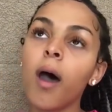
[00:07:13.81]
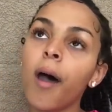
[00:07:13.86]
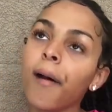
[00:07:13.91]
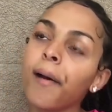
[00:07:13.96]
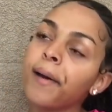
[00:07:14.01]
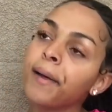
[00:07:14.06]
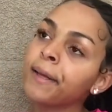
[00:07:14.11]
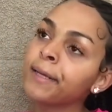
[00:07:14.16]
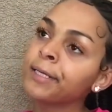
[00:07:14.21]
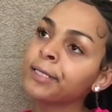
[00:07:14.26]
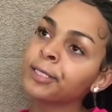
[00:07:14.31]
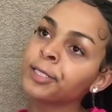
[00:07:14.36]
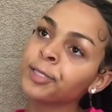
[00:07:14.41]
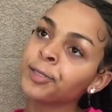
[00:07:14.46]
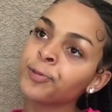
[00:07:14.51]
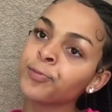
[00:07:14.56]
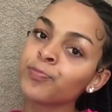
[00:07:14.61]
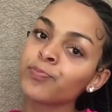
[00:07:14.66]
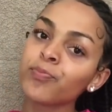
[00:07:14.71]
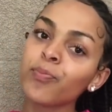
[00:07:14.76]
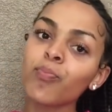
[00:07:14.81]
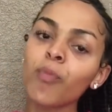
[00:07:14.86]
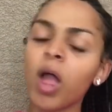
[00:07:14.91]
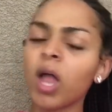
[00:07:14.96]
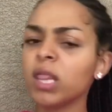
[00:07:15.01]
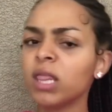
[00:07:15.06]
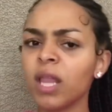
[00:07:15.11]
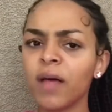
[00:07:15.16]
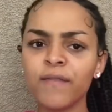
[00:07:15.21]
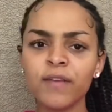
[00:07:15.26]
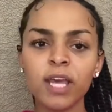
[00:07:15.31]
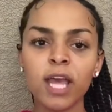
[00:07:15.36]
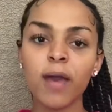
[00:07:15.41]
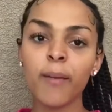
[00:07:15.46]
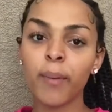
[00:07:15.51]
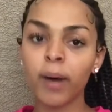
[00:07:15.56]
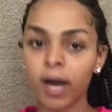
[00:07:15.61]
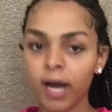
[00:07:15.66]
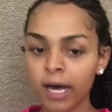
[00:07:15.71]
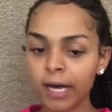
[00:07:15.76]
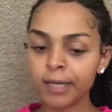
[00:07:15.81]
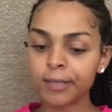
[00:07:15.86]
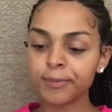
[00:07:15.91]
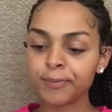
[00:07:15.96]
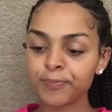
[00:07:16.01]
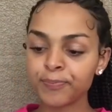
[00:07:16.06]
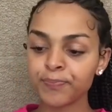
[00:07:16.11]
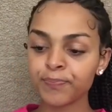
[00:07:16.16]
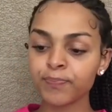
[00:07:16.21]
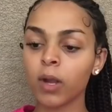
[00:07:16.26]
um, Love and Hip Hop,